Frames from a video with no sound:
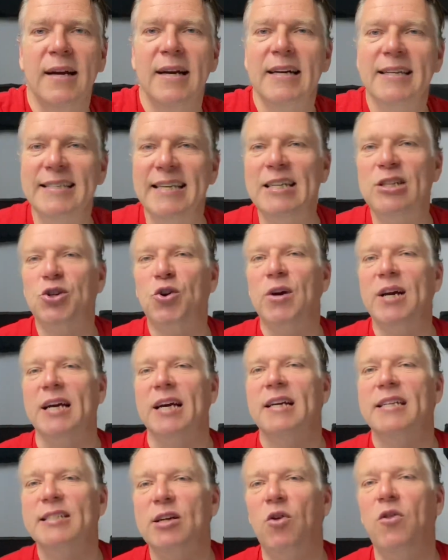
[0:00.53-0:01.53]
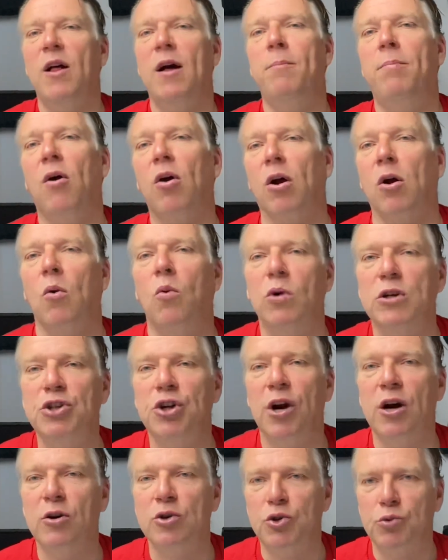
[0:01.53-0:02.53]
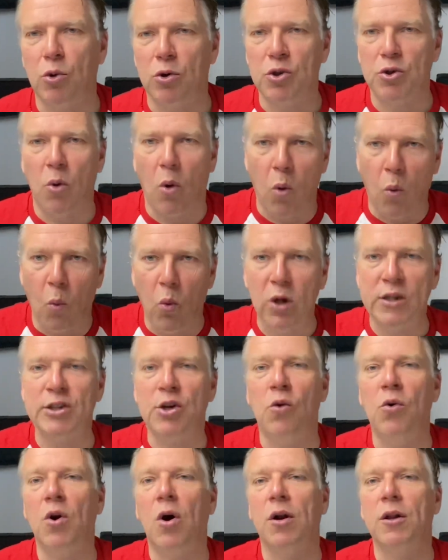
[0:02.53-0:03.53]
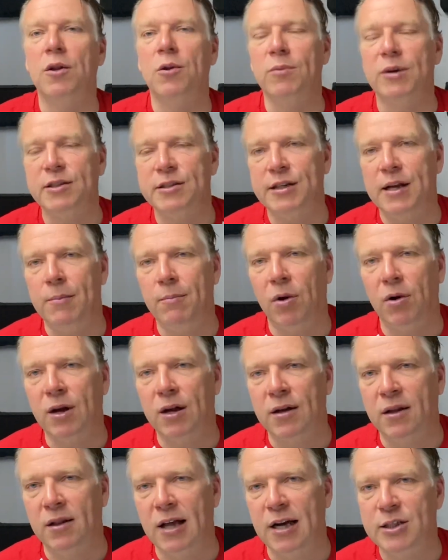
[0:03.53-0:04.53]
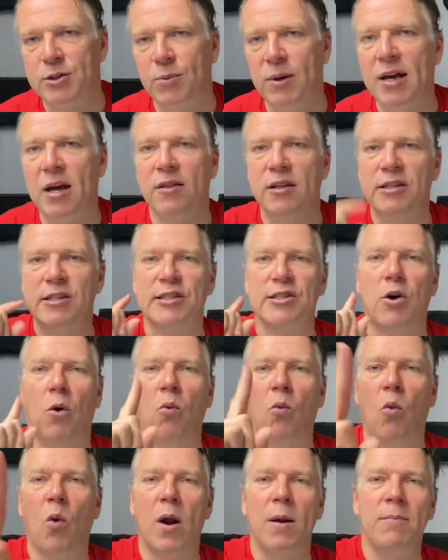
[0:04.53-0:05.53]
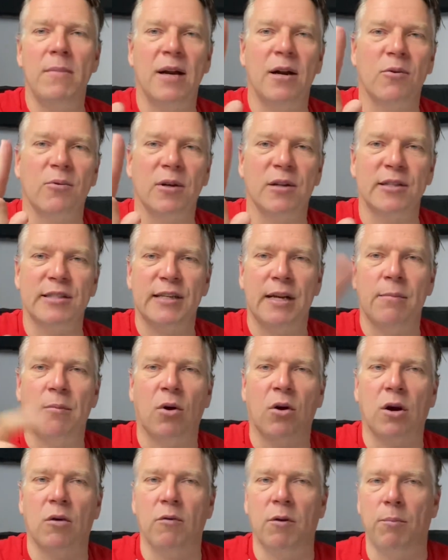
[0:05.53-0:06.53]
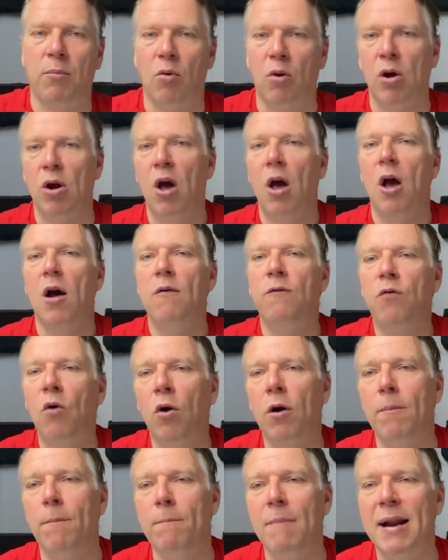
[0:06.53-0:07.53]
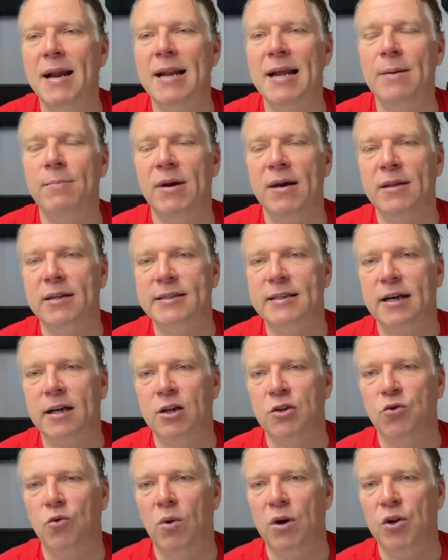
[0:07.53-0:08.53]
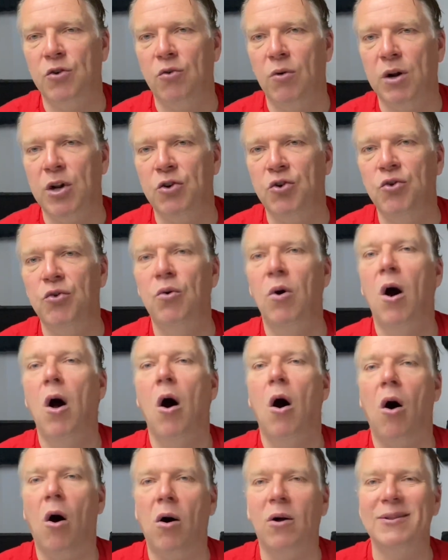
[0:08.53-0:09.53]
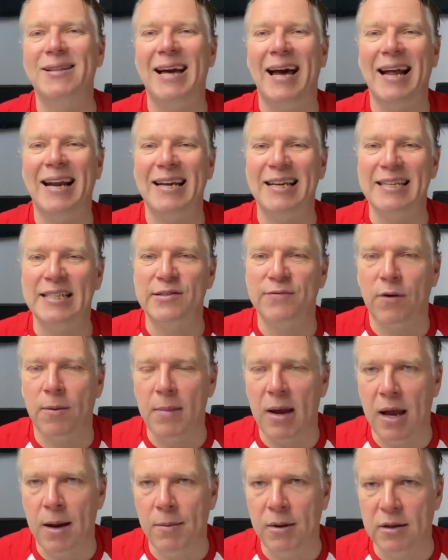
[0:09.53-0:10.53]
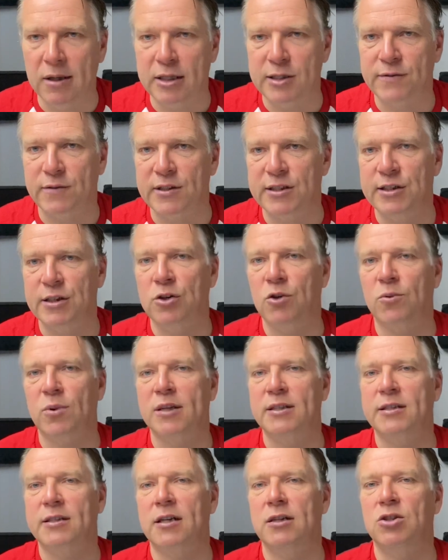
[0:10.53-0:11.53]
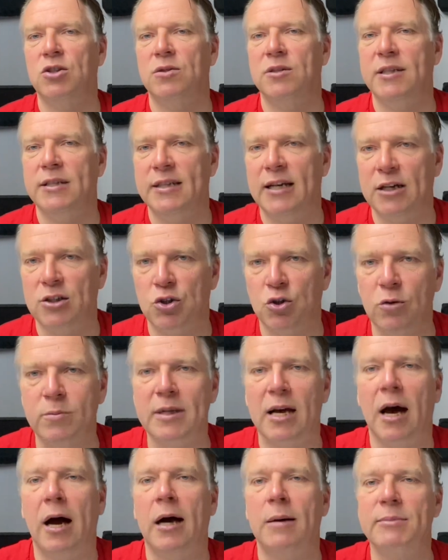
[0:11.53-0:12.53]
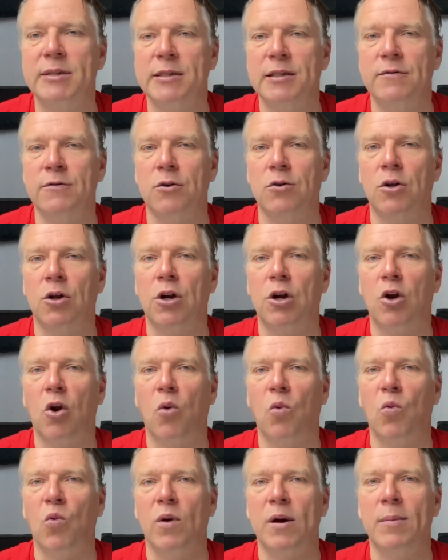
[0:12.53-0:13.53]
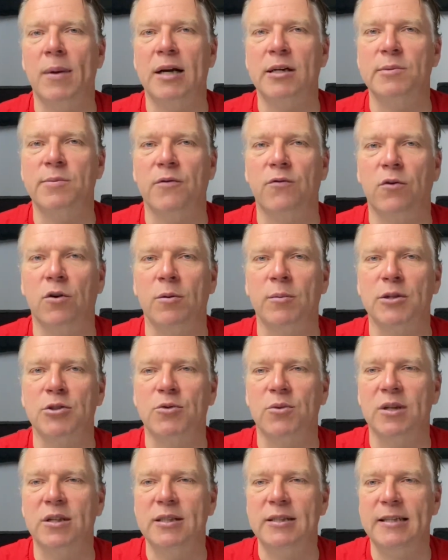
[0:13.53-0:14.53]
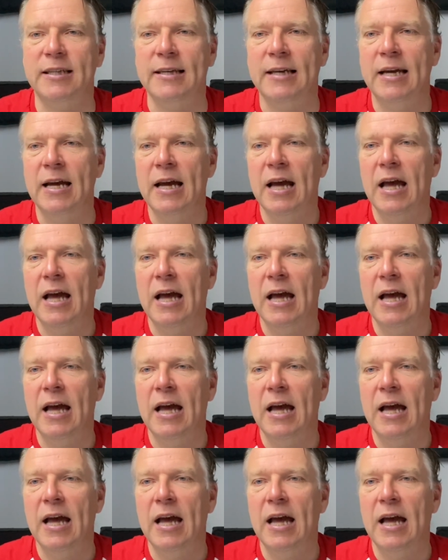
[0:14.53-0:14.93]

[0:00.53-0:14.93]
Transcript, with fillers: Sage Creek, Southland Park, what's your house worth? What's going on in the real estate market in the last week? This is a one-minute real estate market report for Monday, May the second, twenty twenty-two. All data is from M L S for single residential detached homes. I'm Stephen Olyniuk, Remax Performance Realty.